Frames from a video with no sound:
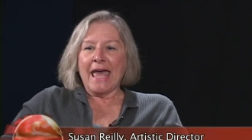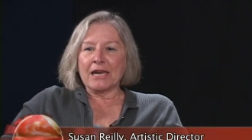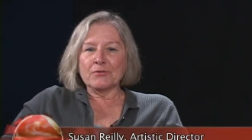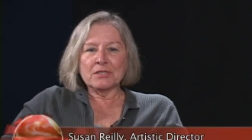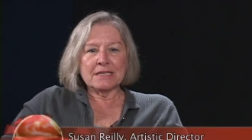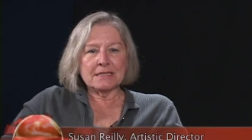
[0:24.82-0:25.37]
And
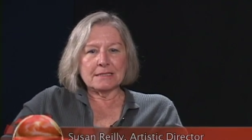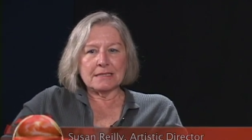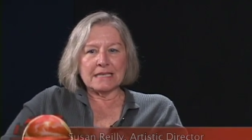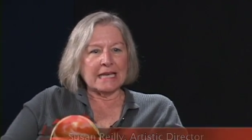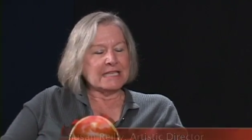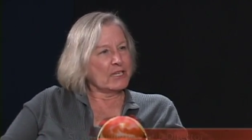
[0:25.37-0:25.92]
ever since the
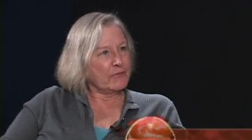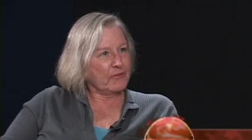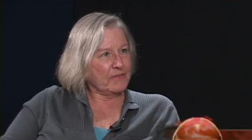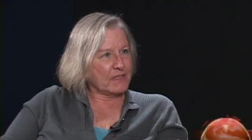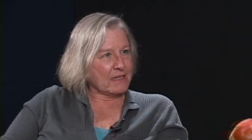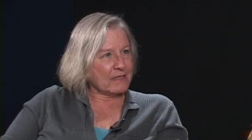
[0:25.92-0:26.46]

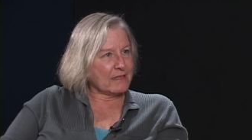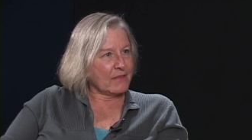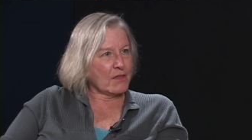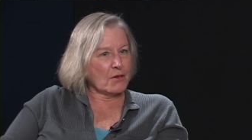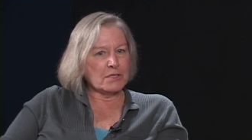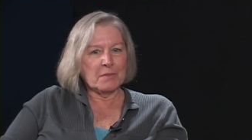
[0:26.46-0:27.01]
1950s,
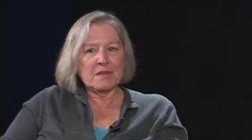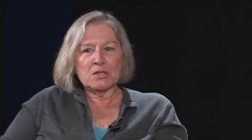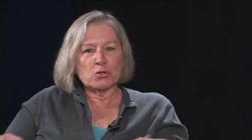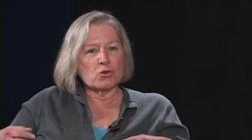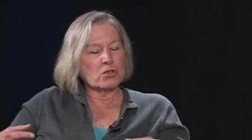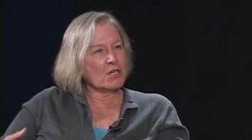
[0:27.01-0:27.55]
there's been
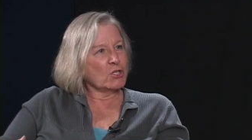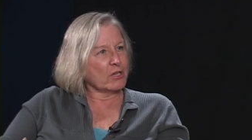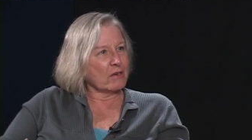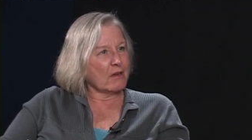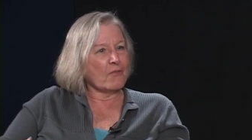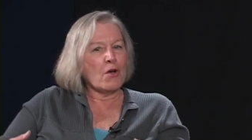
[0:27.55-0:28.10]
this
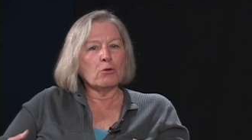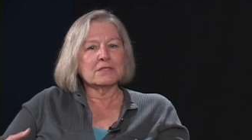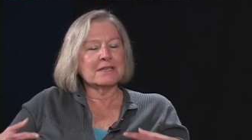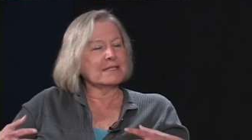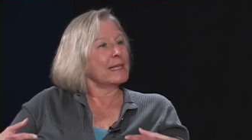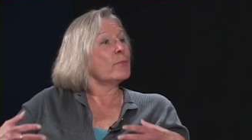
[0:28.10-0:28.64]
tradition of
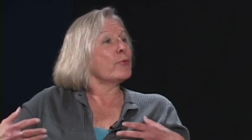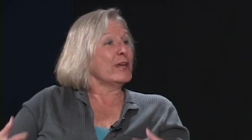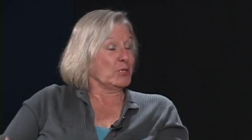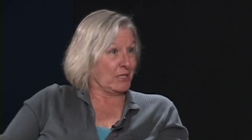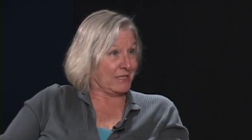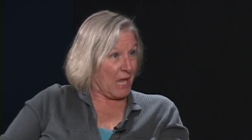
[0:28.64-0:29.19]
holding
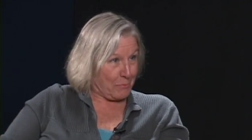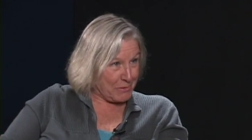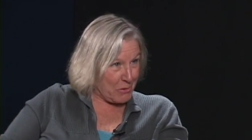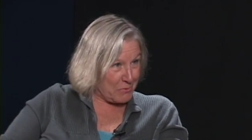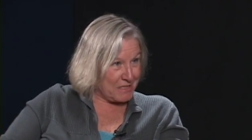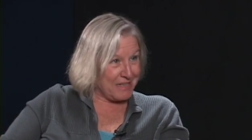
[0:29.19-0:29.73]
celebrations on
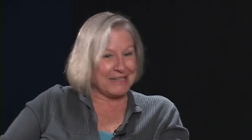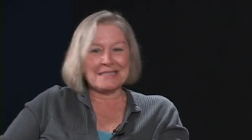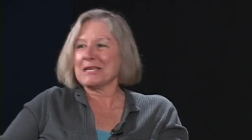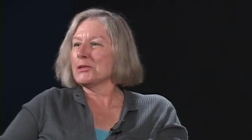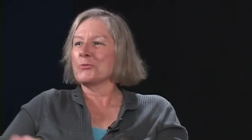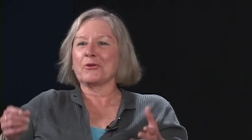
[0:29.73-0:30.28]
Bloomsday to
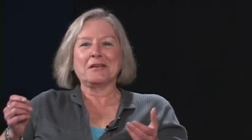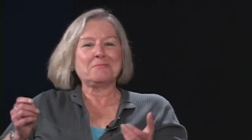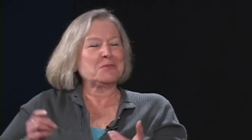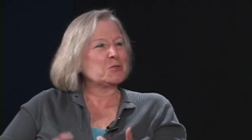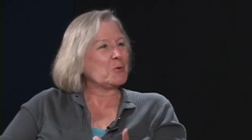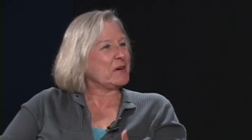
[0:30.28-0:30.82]

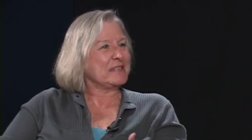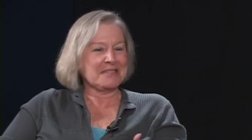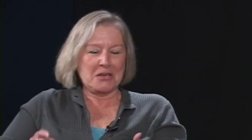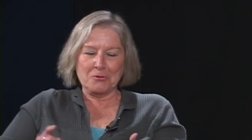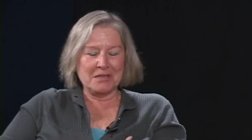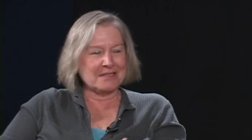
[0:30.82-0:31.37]
celebrate Joyce
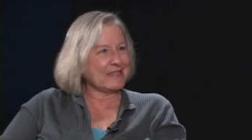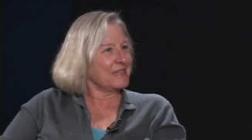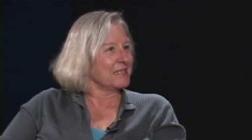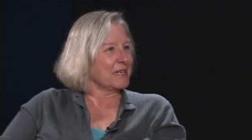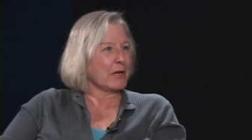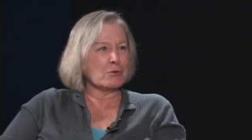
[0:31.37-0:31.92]
and
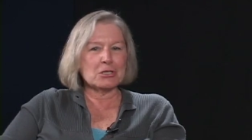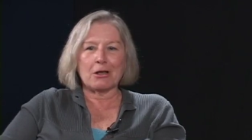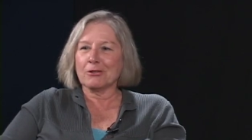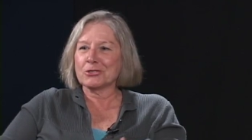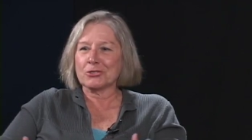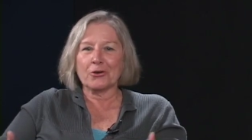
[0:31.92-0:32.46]
Ulysses and Irish
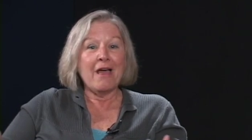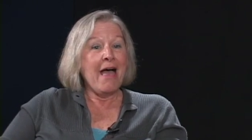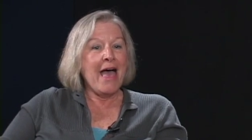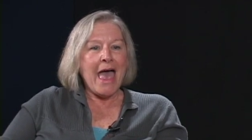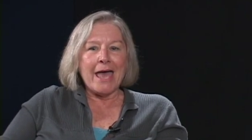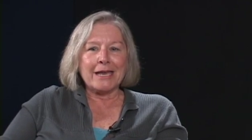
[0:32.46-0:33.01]
culture.
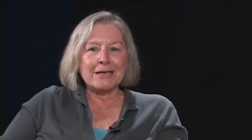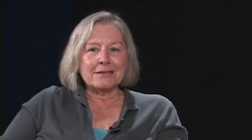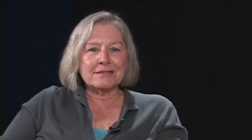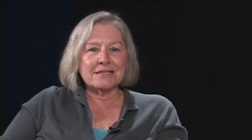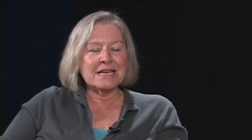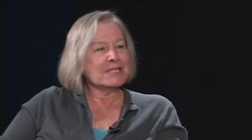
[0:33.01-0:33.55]

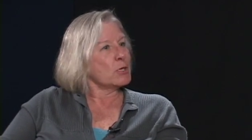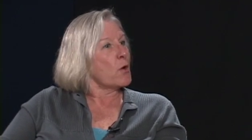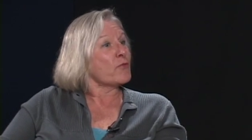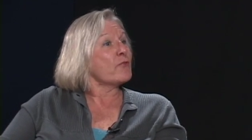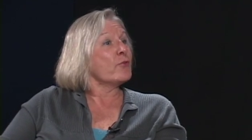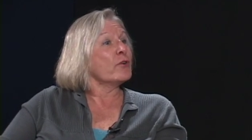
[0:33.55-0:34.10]
And cities in
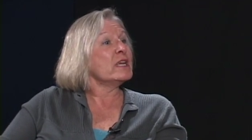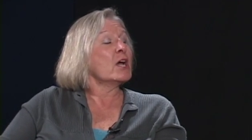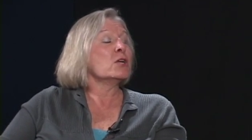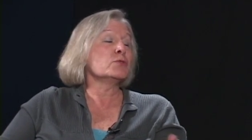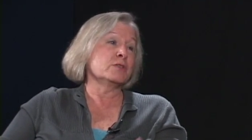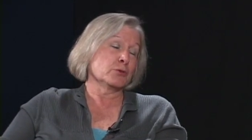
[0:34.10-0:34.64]
over 40
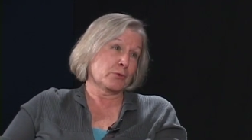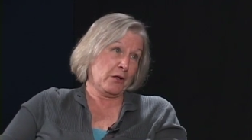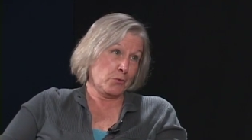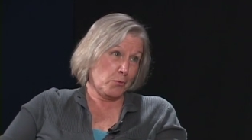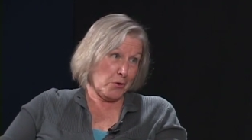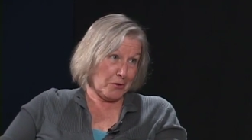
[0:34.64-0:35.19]
countries
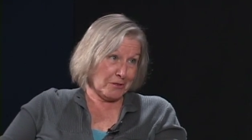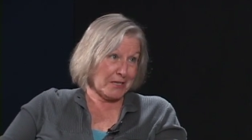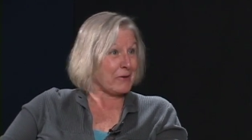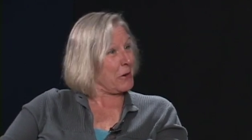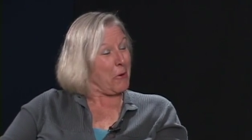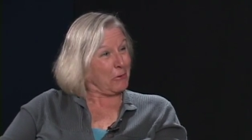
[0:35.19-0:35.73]
around the world
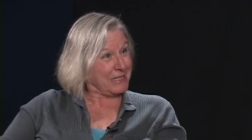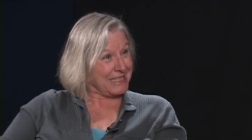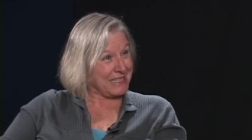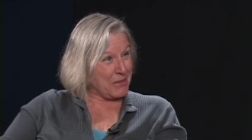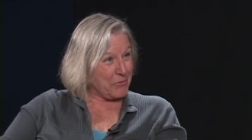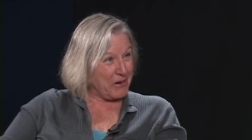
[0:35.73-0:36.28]
are now holding
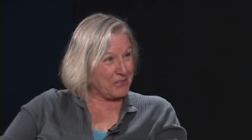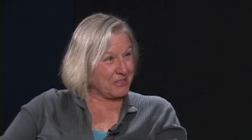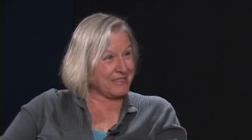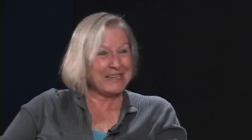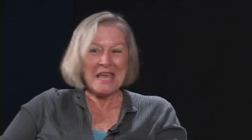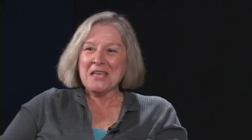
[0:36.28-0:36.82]

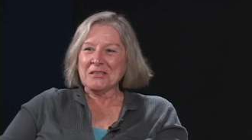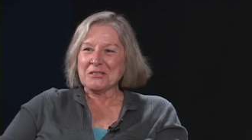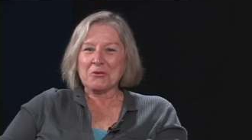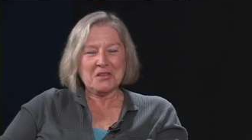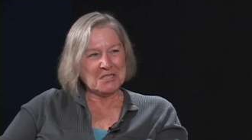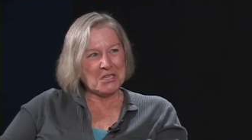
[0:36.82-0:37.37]
celebrations.
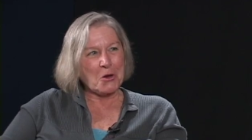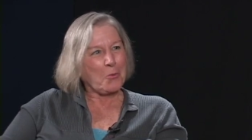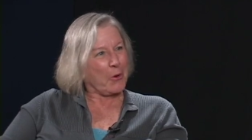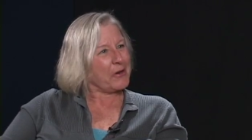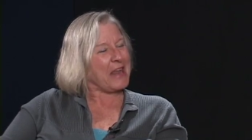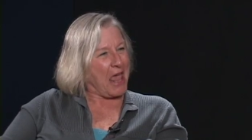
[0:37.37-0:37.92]
So this year,
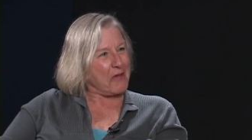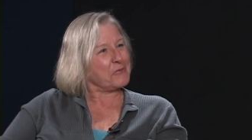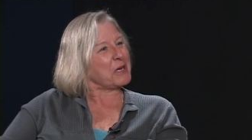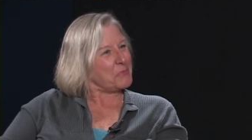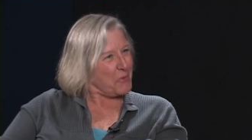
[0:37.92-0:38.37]
we're going to have one in